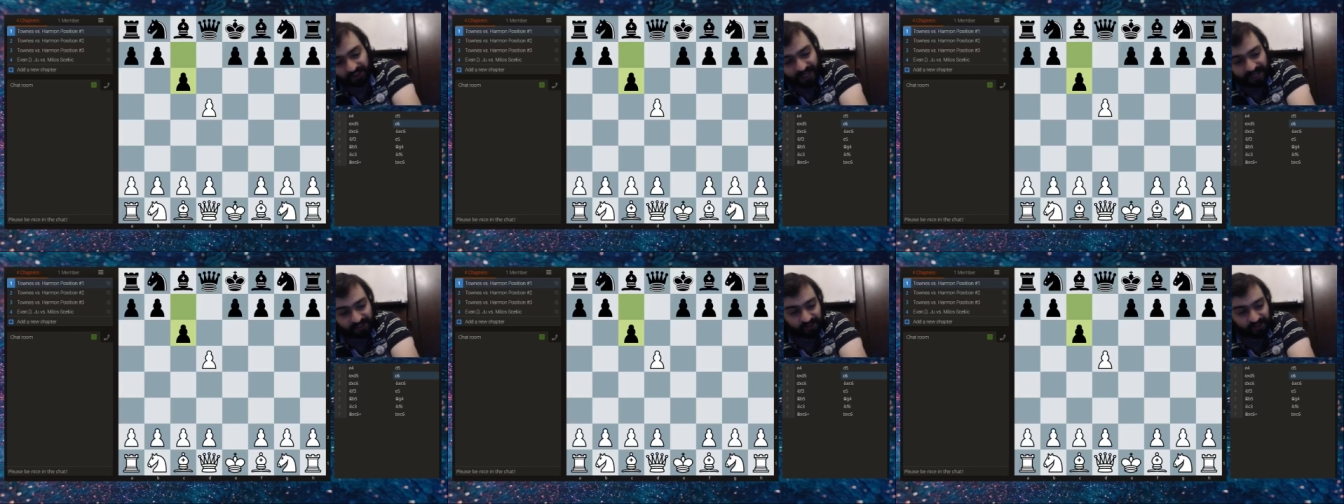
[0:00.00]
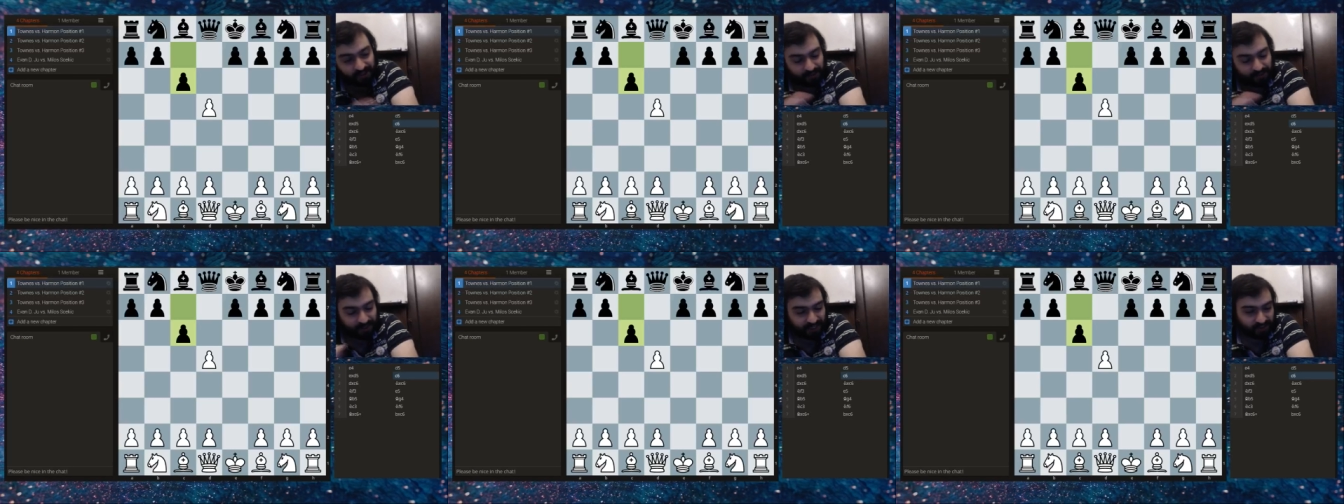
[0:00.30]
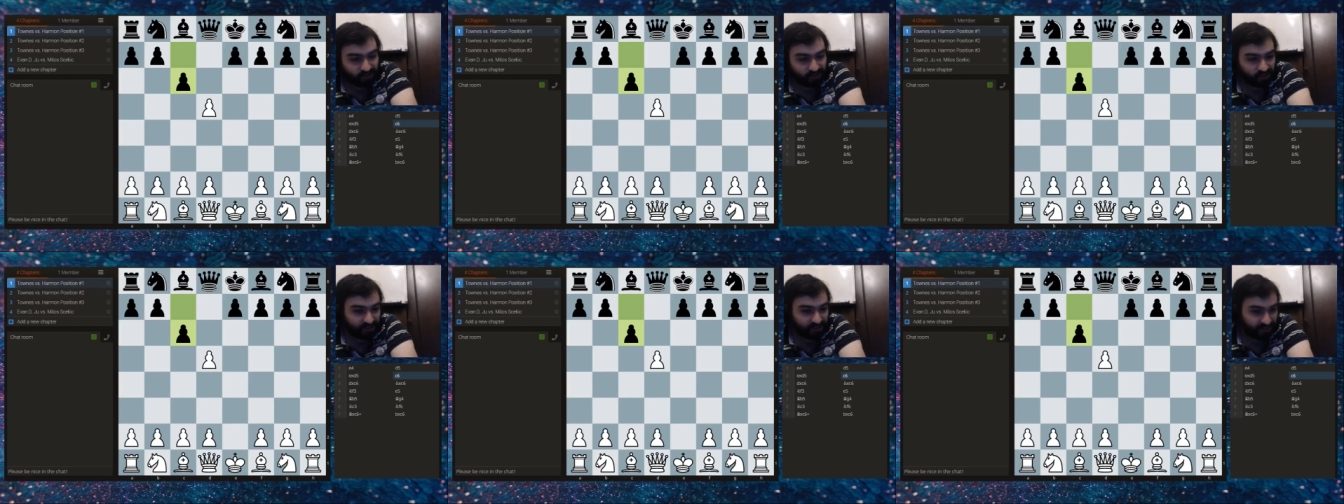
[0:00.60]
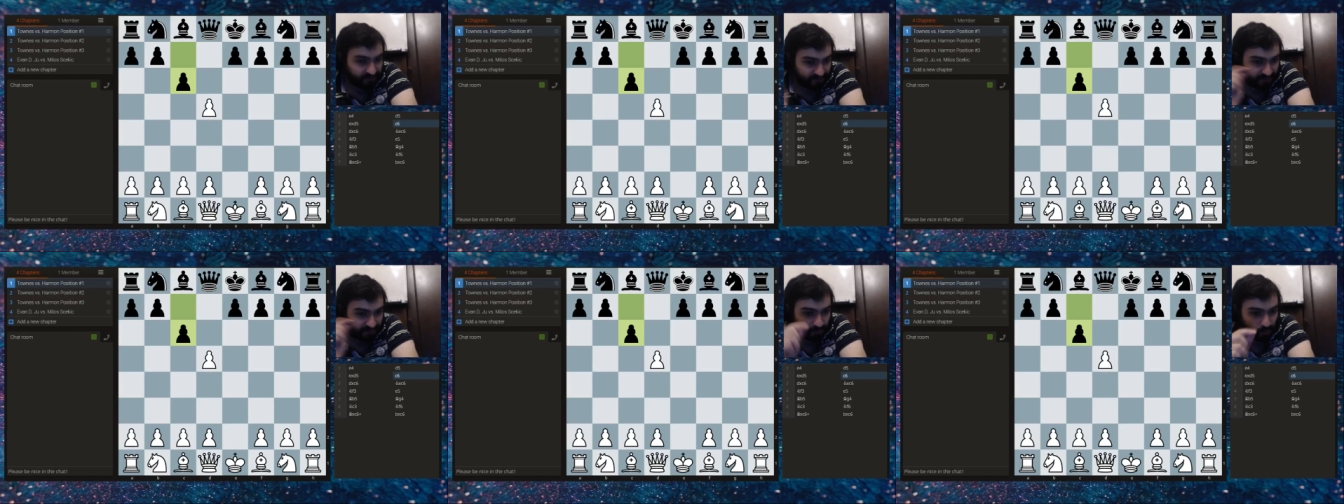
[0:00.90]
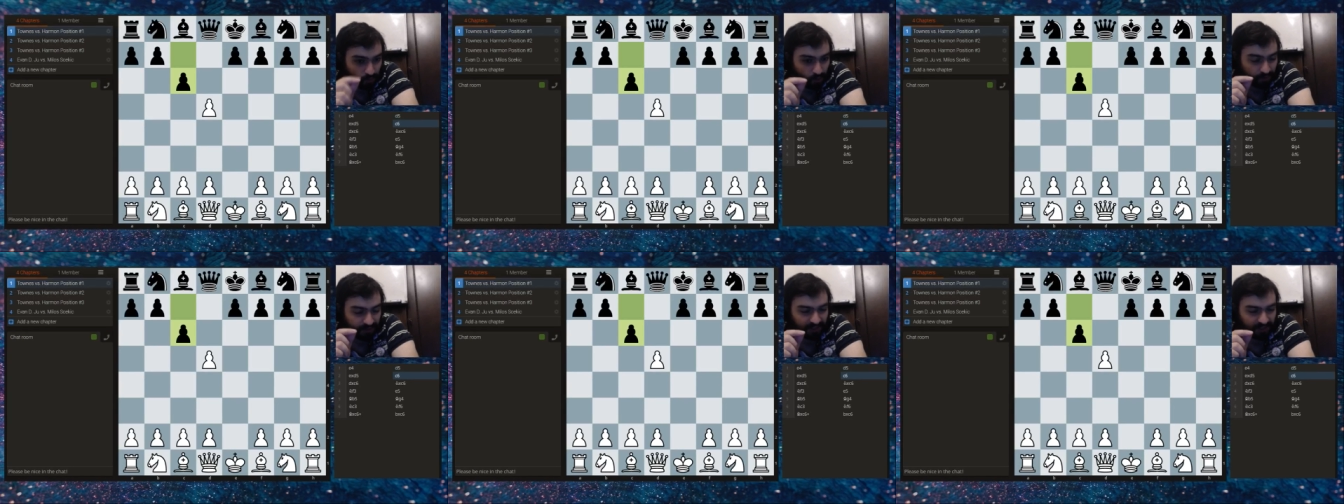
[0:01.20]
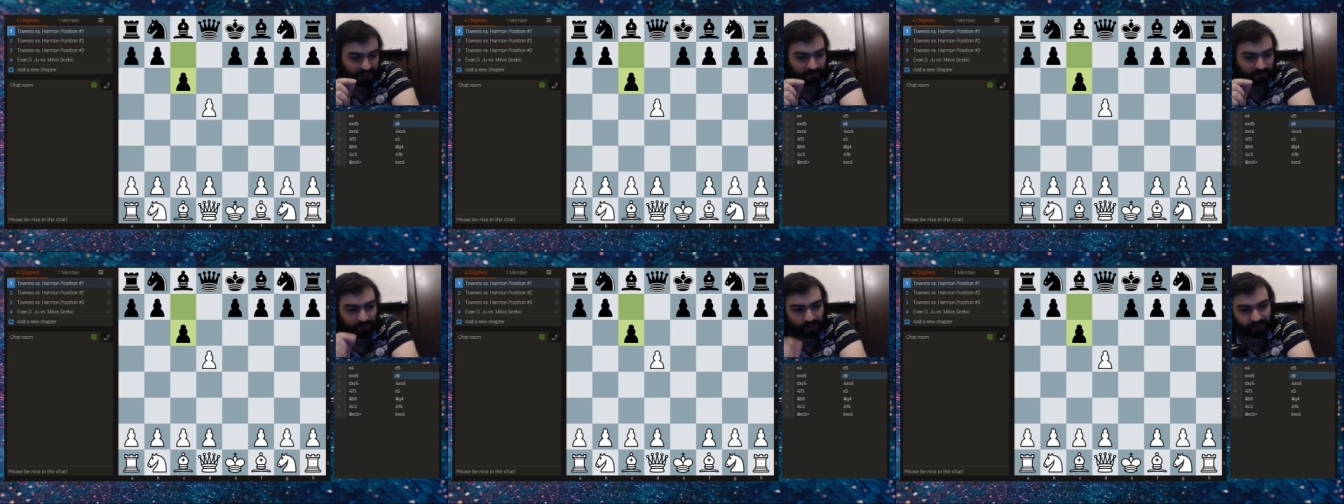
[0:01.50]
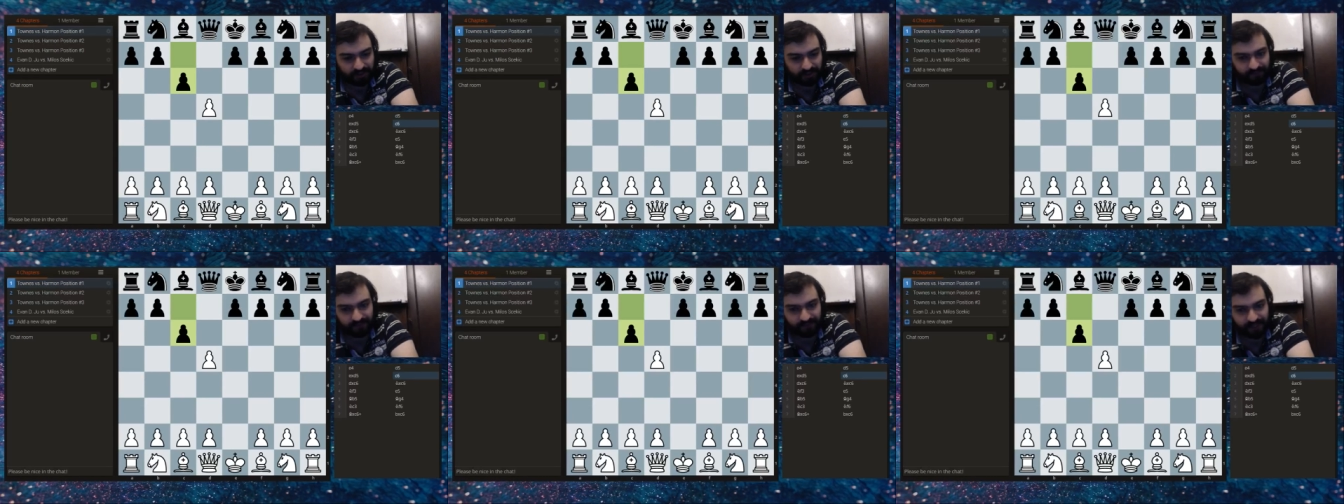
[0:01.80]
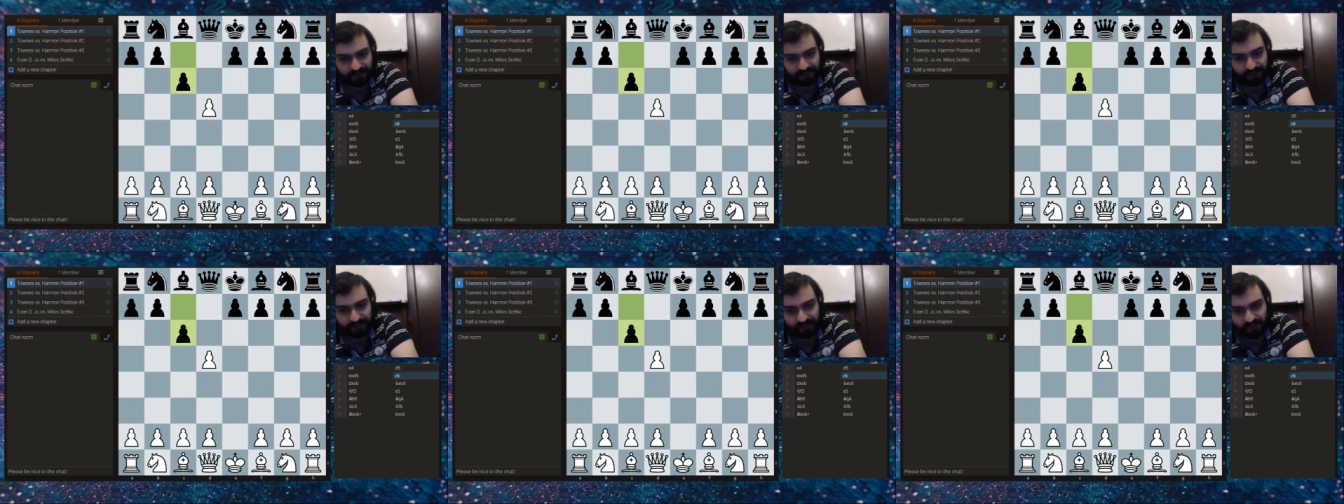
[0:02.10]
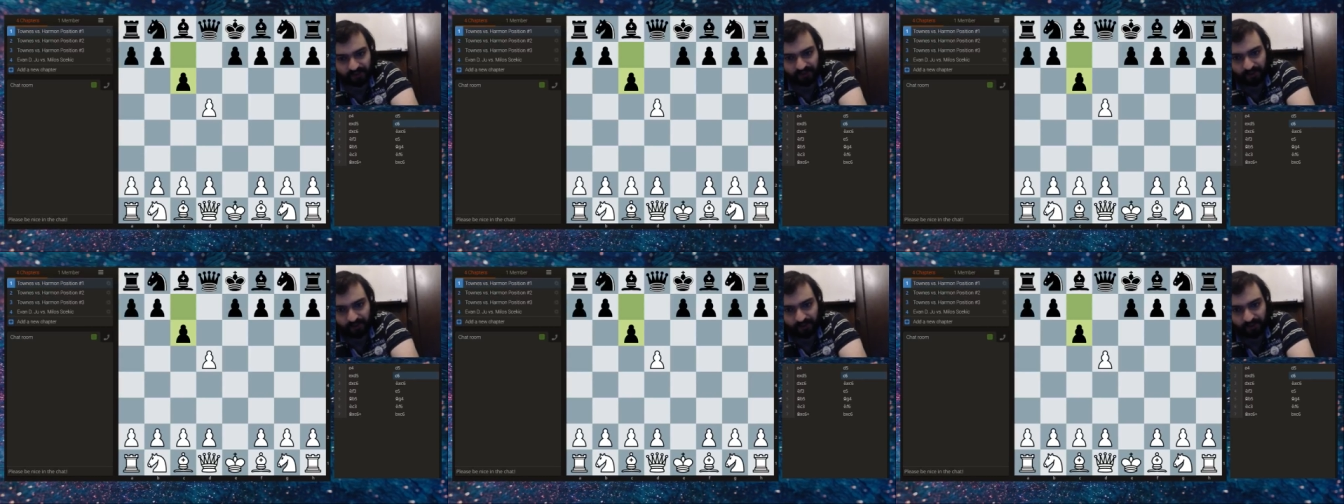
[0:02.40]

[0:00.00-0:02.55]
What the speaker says: Actually, the engine gives more than a pawn advantage.